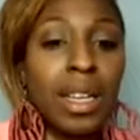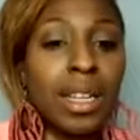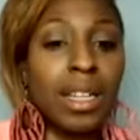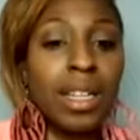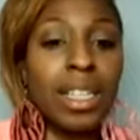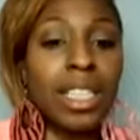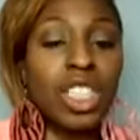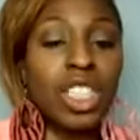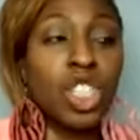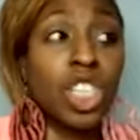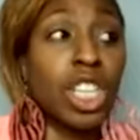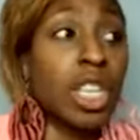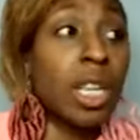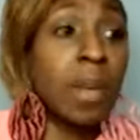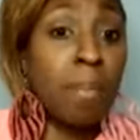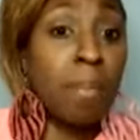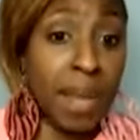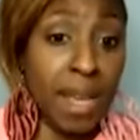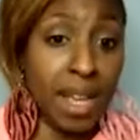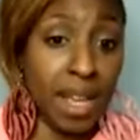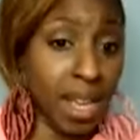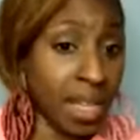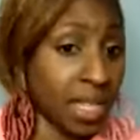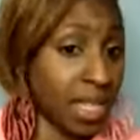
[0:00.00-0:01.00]
it shouldn't
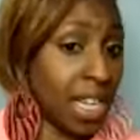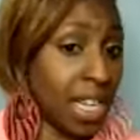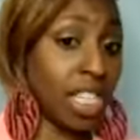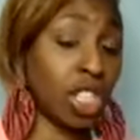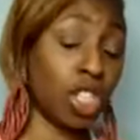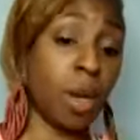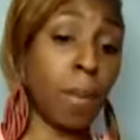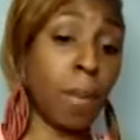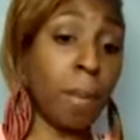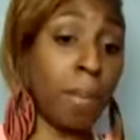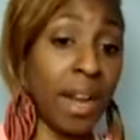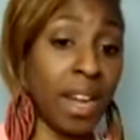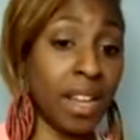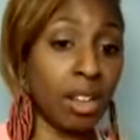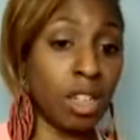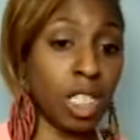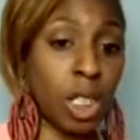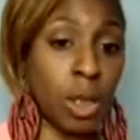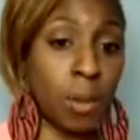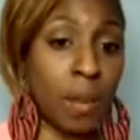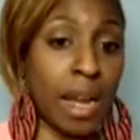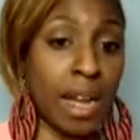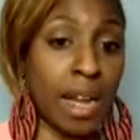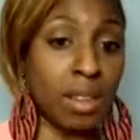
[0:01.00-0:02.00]
be contingent upon your
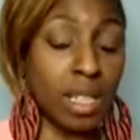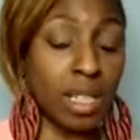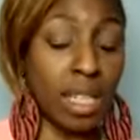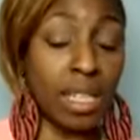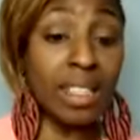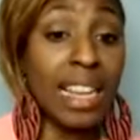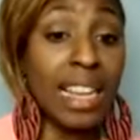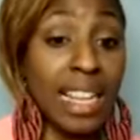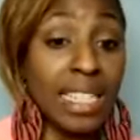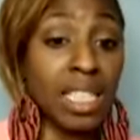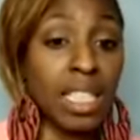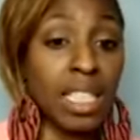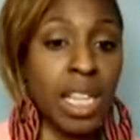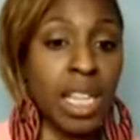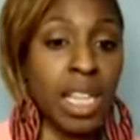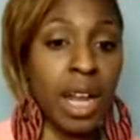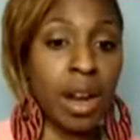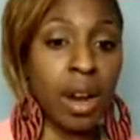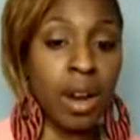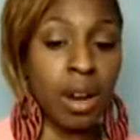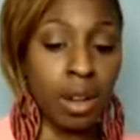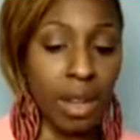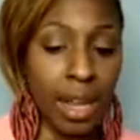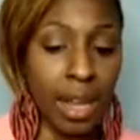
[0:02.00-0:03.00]
spouse, unless
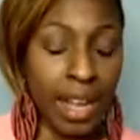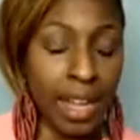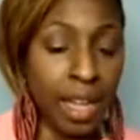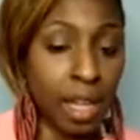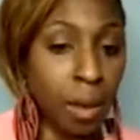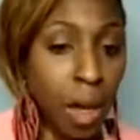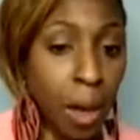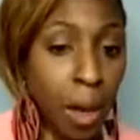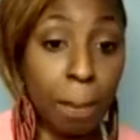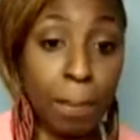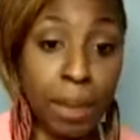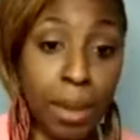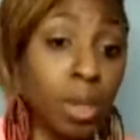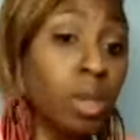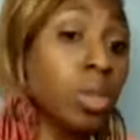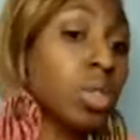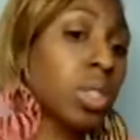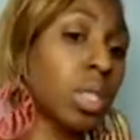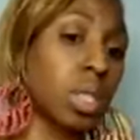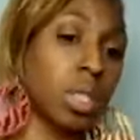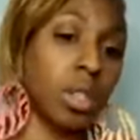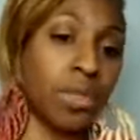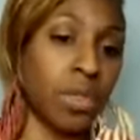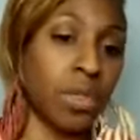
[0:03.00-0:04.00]
they're like
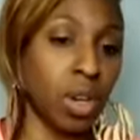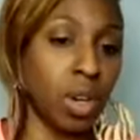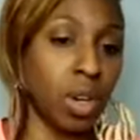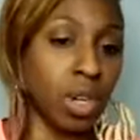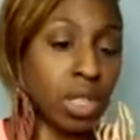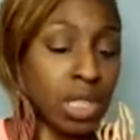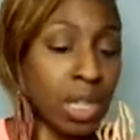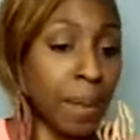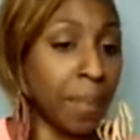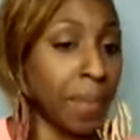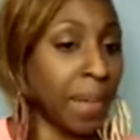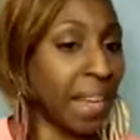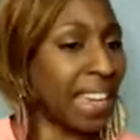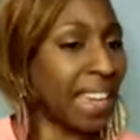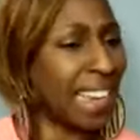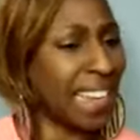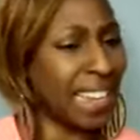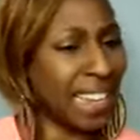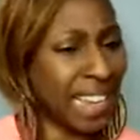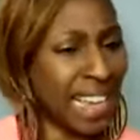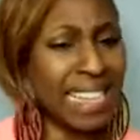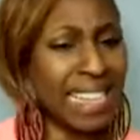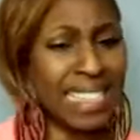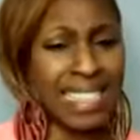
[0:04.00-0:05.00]
abusive or something in a
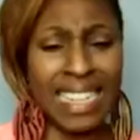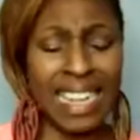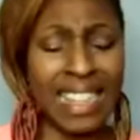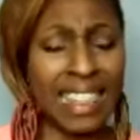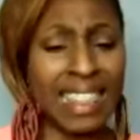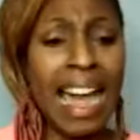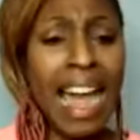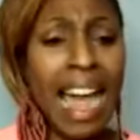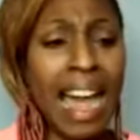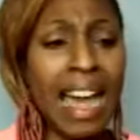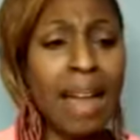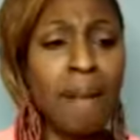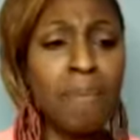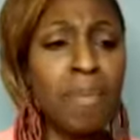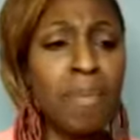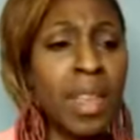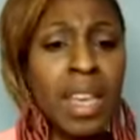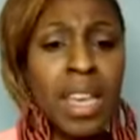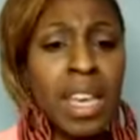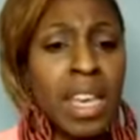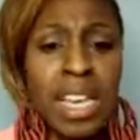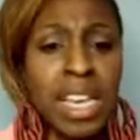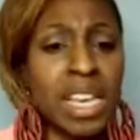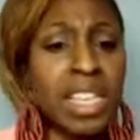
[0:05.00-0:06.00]
case like that.
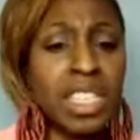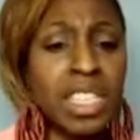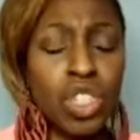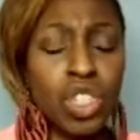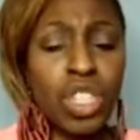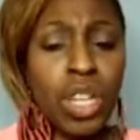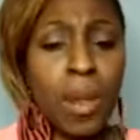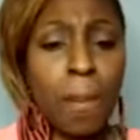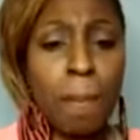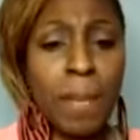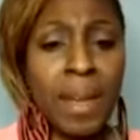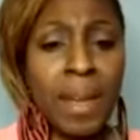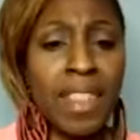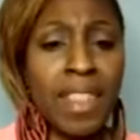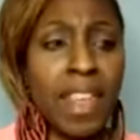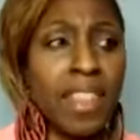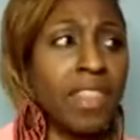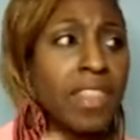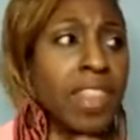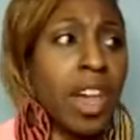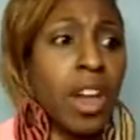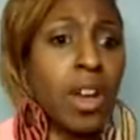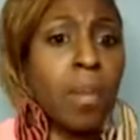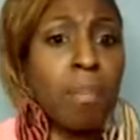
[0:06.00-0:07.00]
It shouldn't be
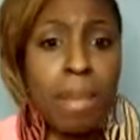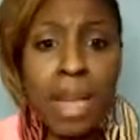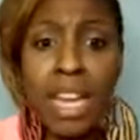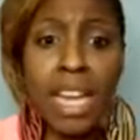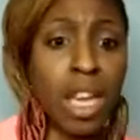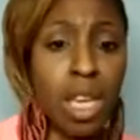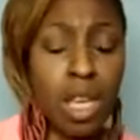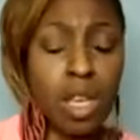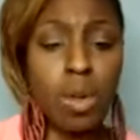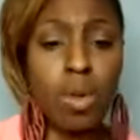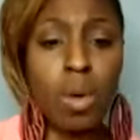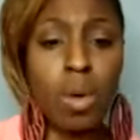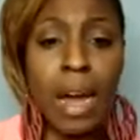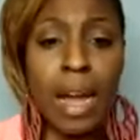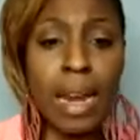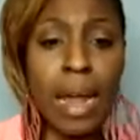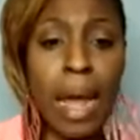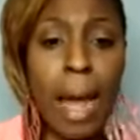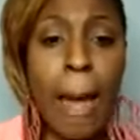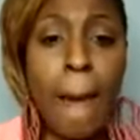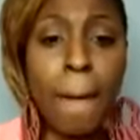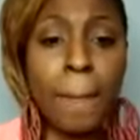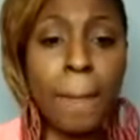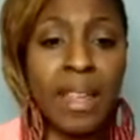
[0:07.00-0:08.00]
that they're making you
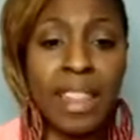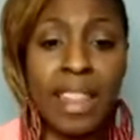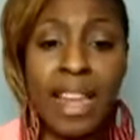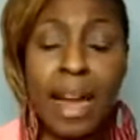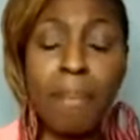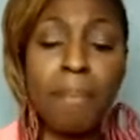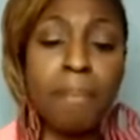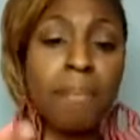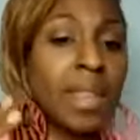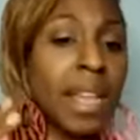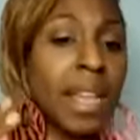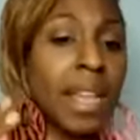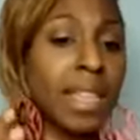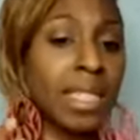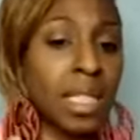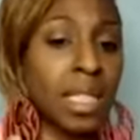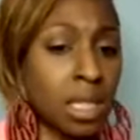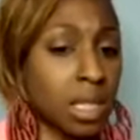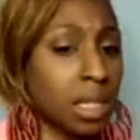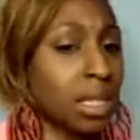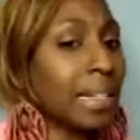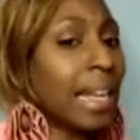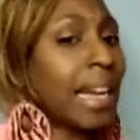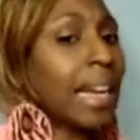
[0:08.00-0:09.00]
unhappy. That's
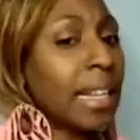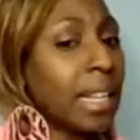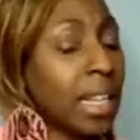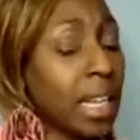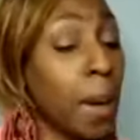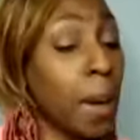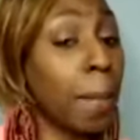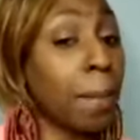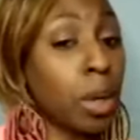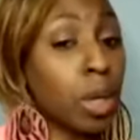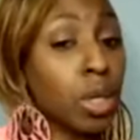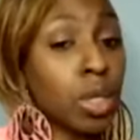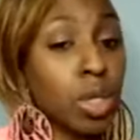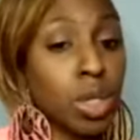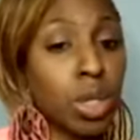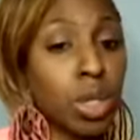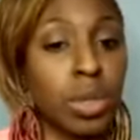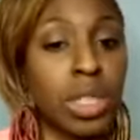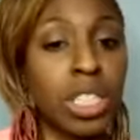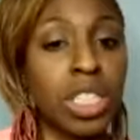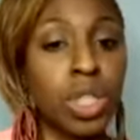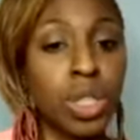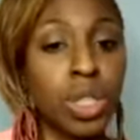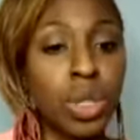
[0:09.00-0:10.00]
likely a
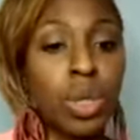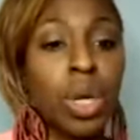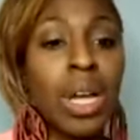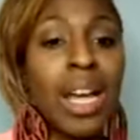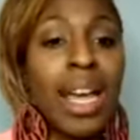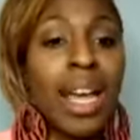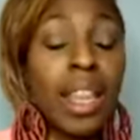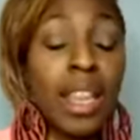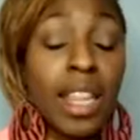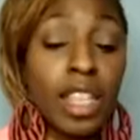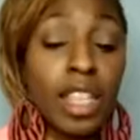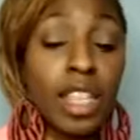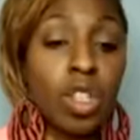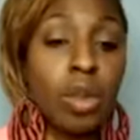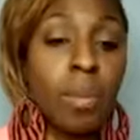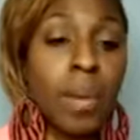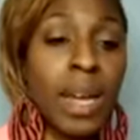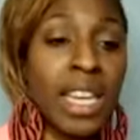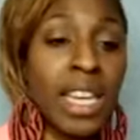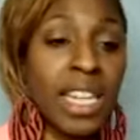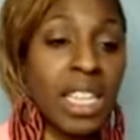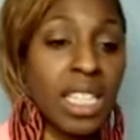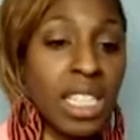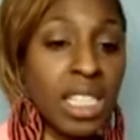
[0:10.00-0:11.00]
personal issue that you
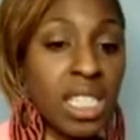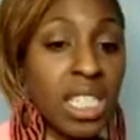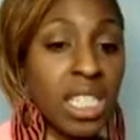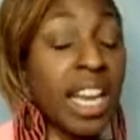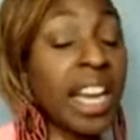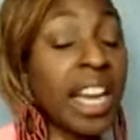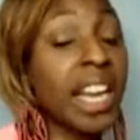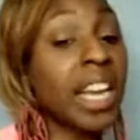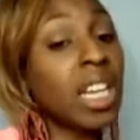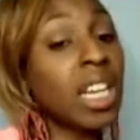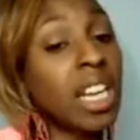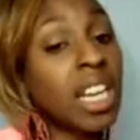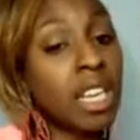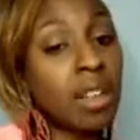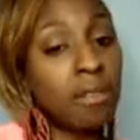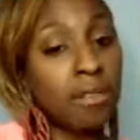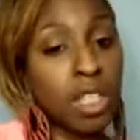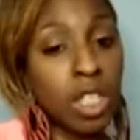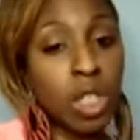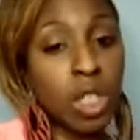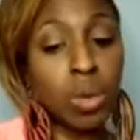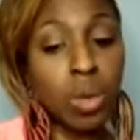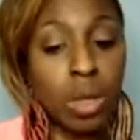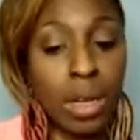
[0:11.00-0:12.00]
may need to see in
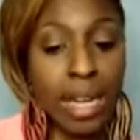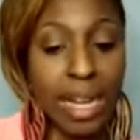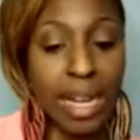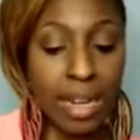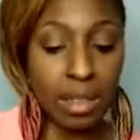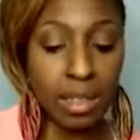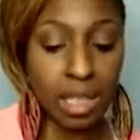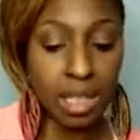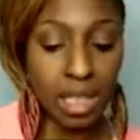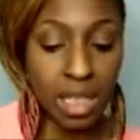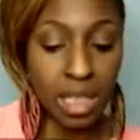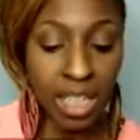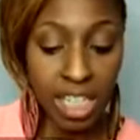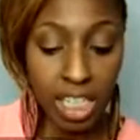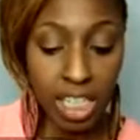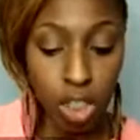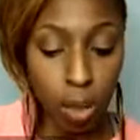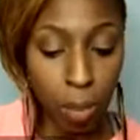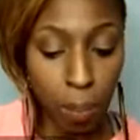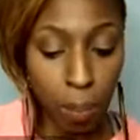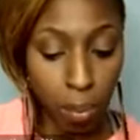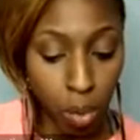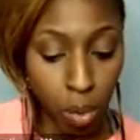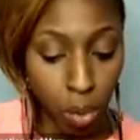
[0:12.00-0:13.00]
individual counseling and
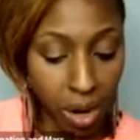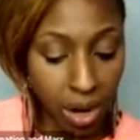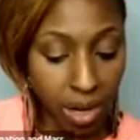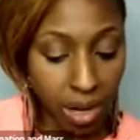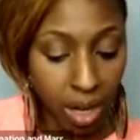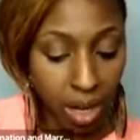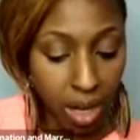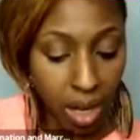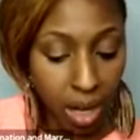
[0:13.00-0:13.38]
support